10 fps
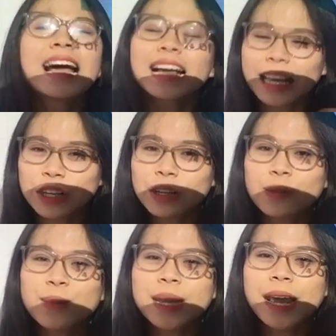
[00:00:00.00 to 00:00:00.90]
Can you give
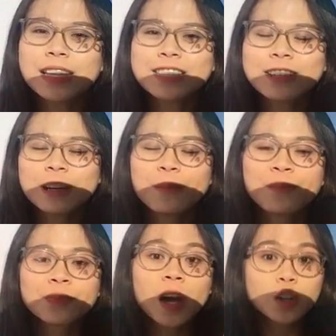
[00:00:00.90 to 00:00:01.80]
me the answer?
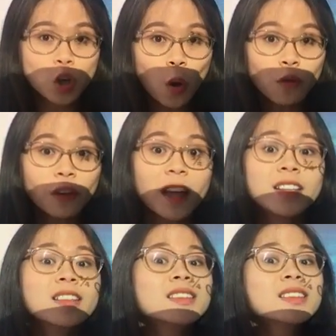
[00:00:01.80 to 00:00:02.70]

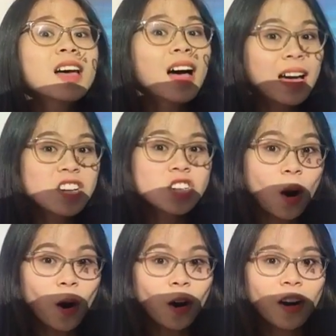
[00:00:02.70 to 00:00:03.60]
Dolphins,
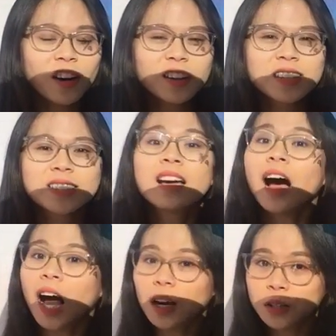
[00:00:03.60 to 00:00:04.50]
sharks,
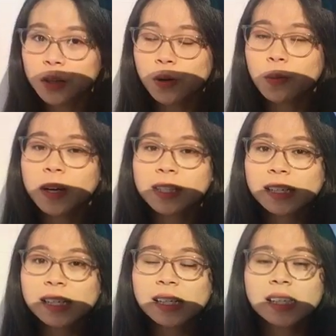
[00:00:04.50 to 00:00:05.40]

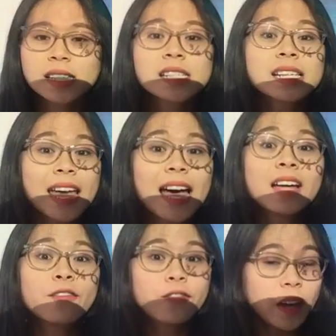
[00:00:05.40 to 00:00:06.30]
octopuses,
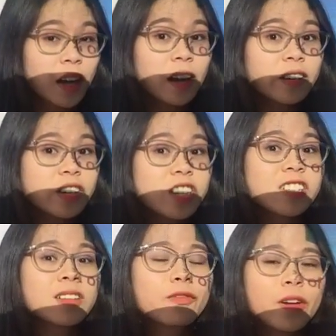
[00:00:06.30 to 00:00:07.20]
yeah, fish.
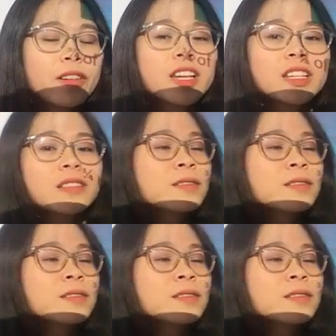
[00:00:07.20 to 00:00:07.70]
Very good.